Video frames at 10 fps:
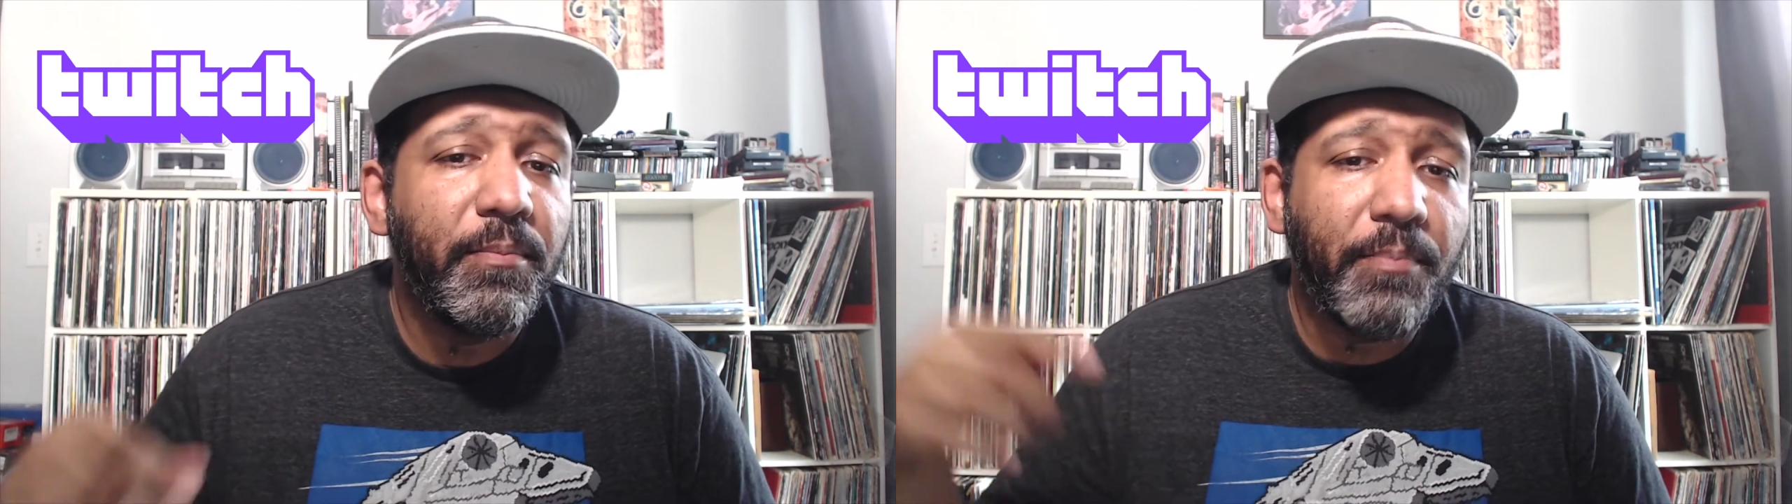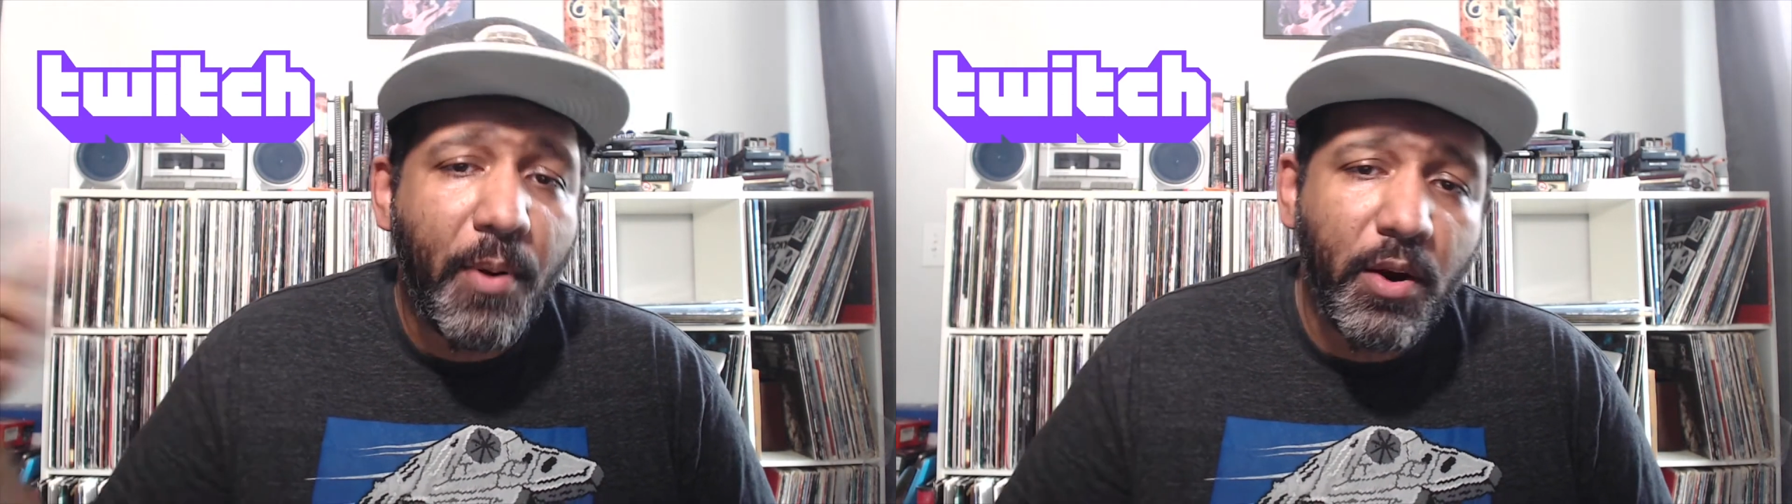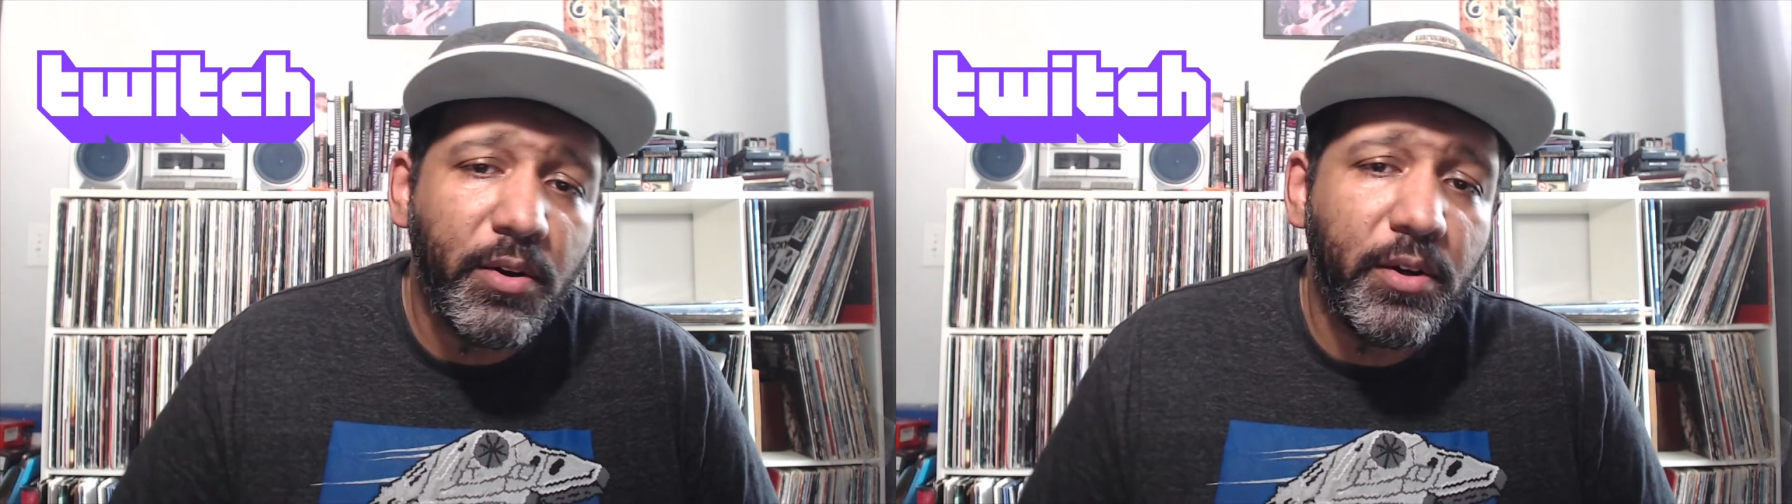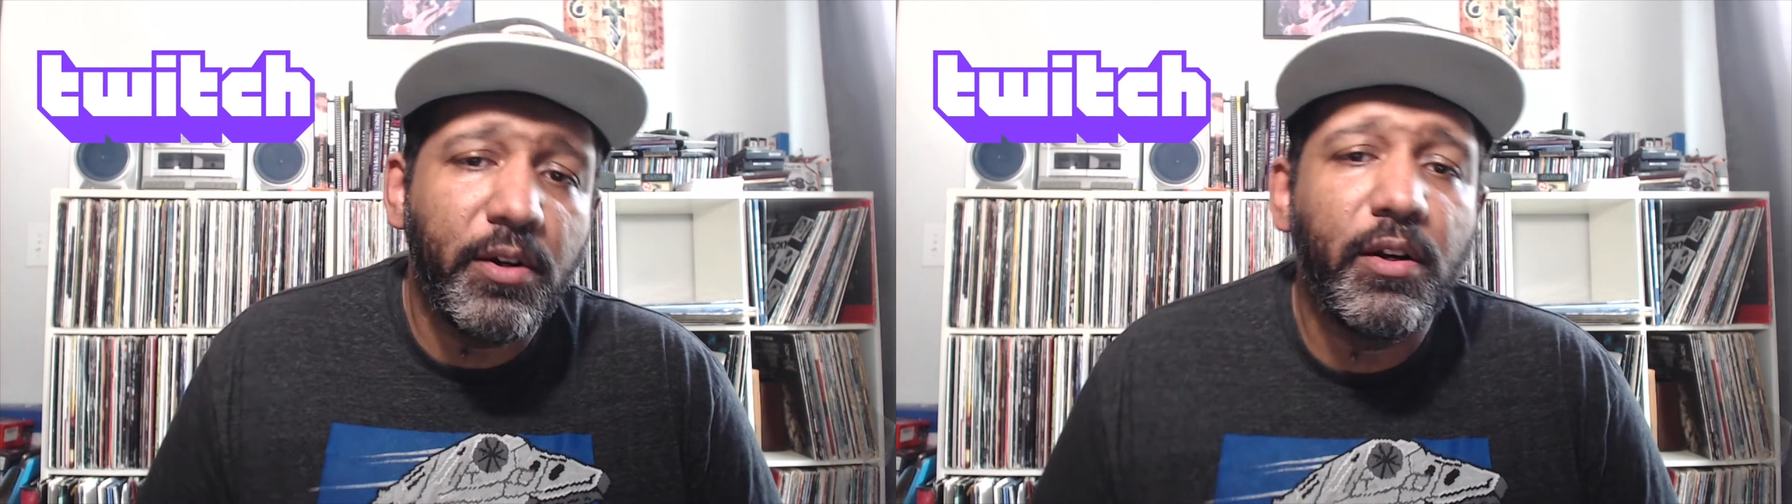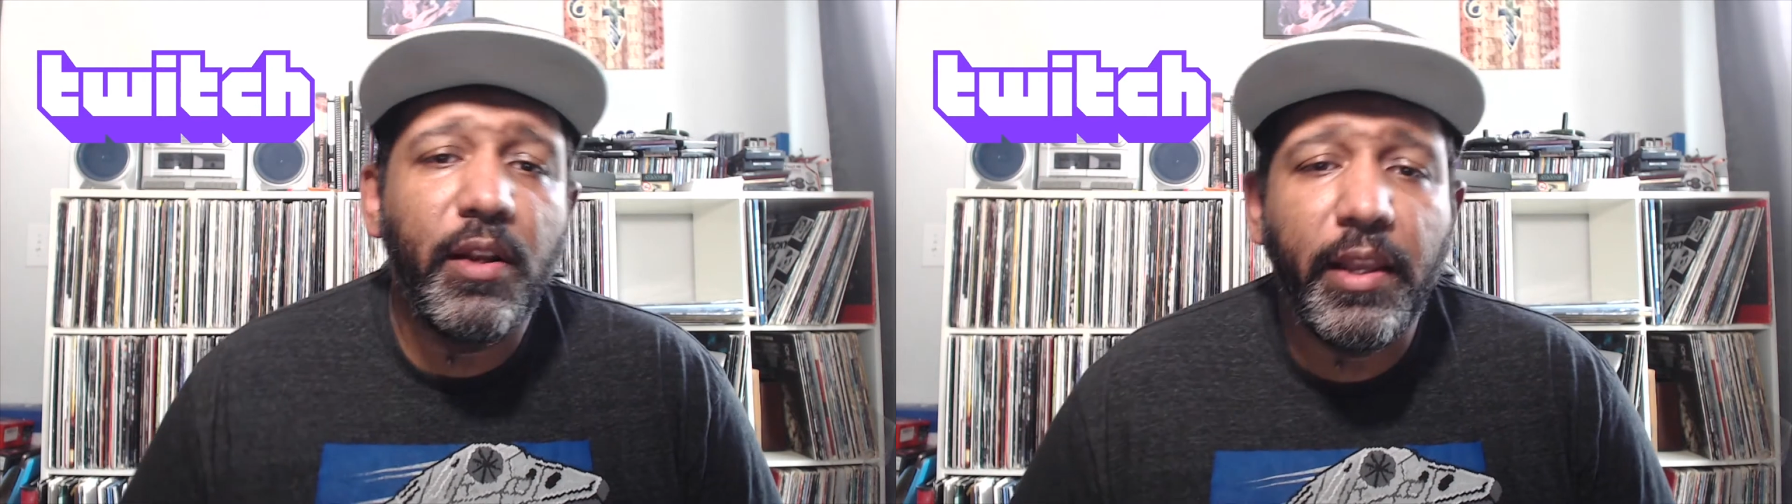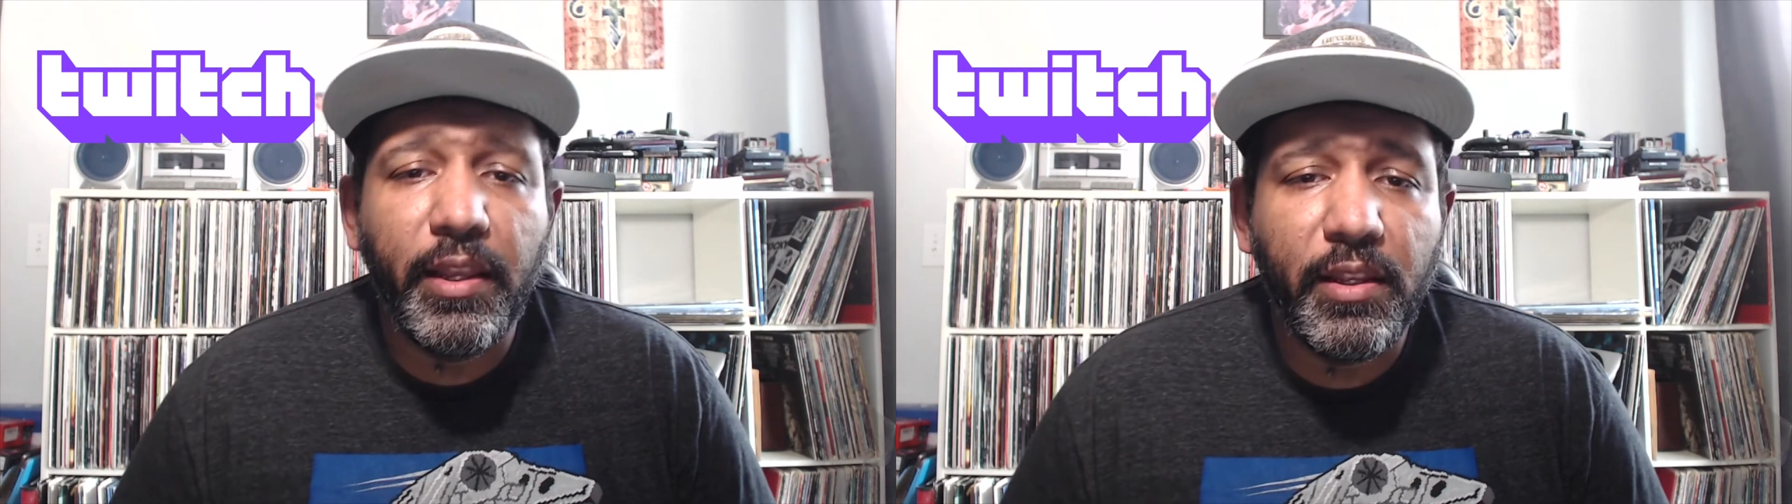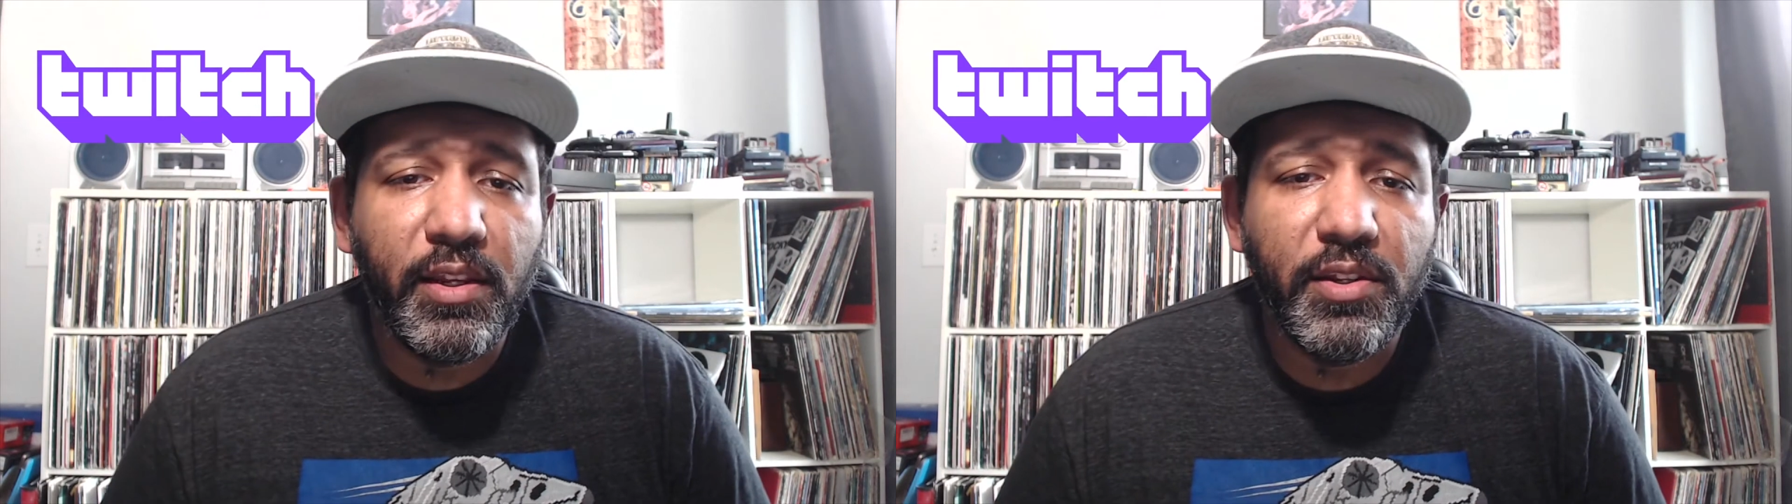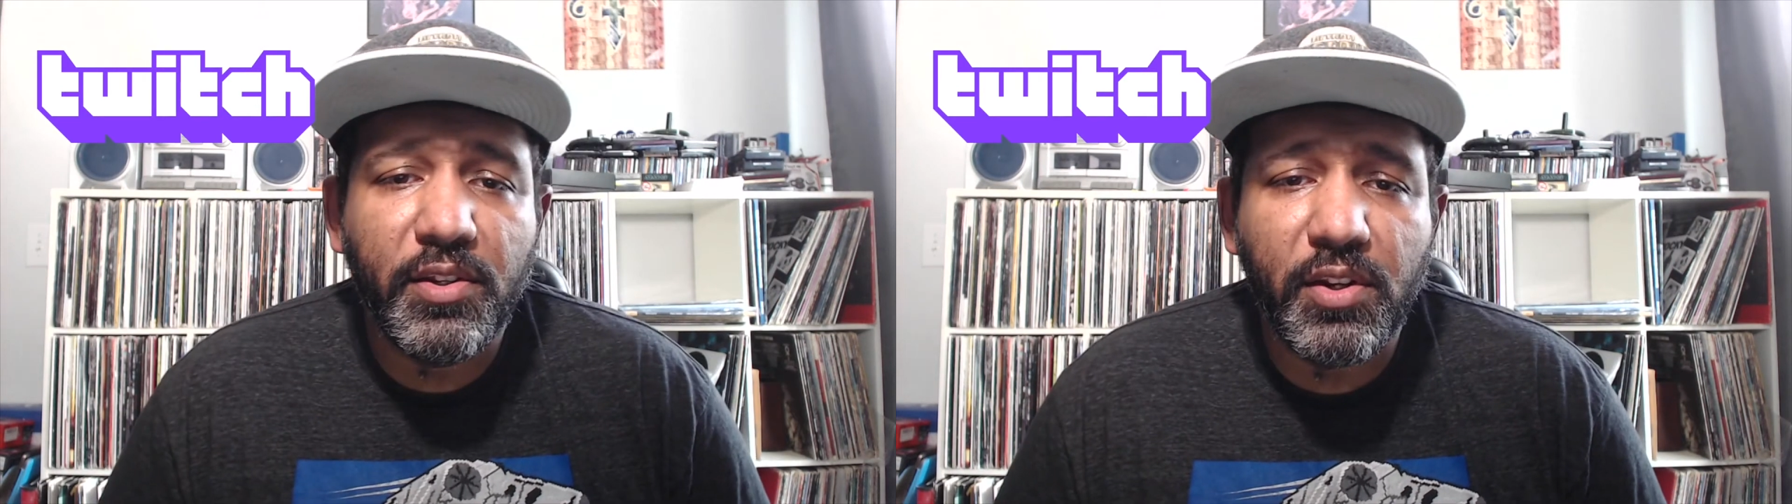partner is